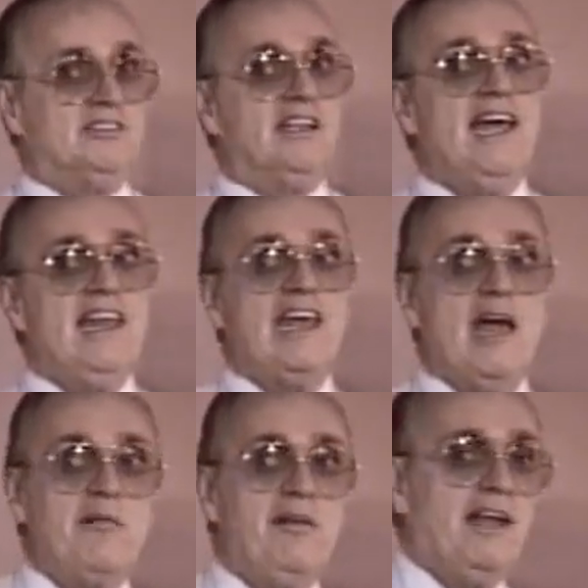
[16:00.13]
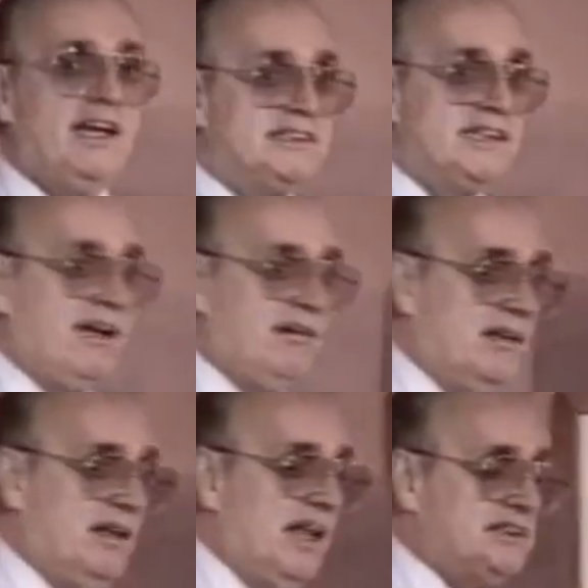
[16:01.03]
So a lady came to me last
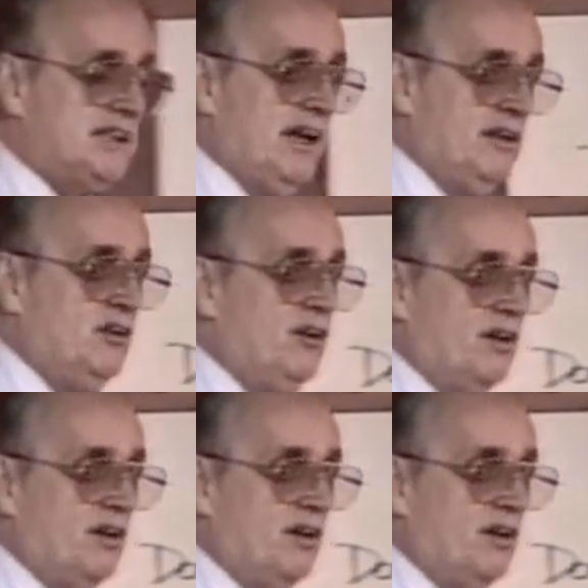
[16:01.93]
night, last night in